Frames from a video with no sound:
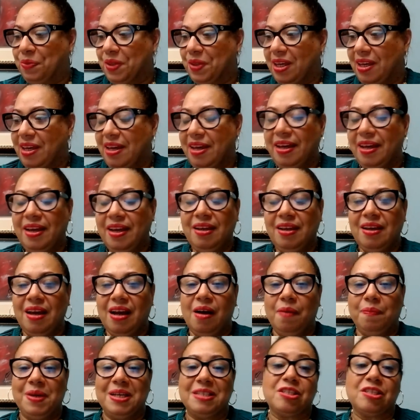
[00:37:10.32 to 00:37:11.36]
he
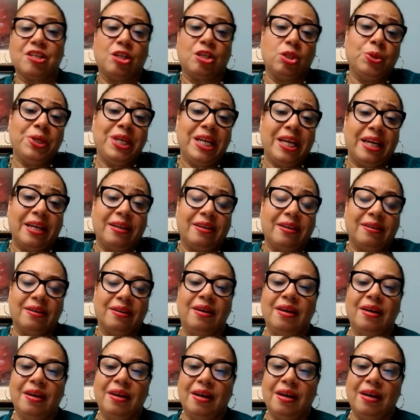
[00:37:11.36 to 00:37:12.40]
excluded
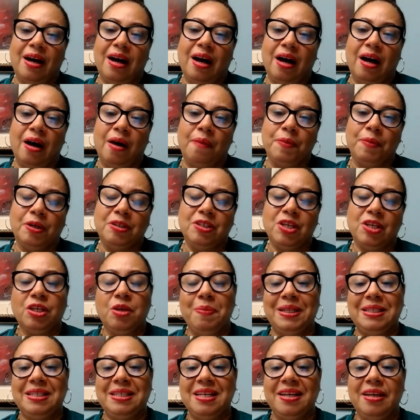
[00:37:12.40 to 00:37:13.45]

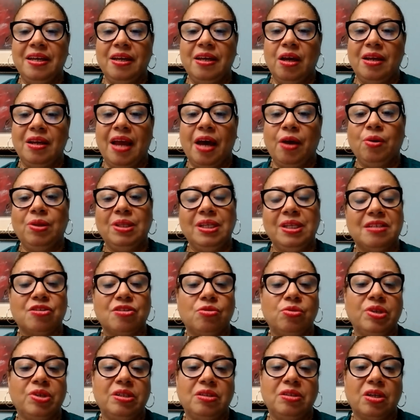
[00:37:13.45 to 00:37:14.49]
undocumented. He not only
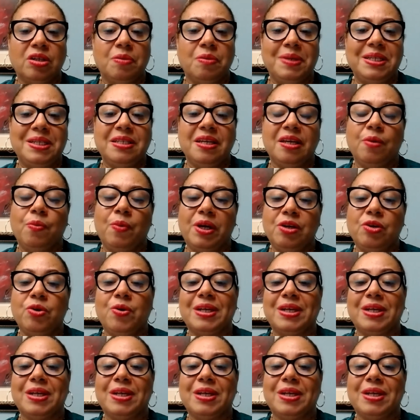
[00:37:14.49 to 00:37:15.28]
excluded undocumented, he wanted to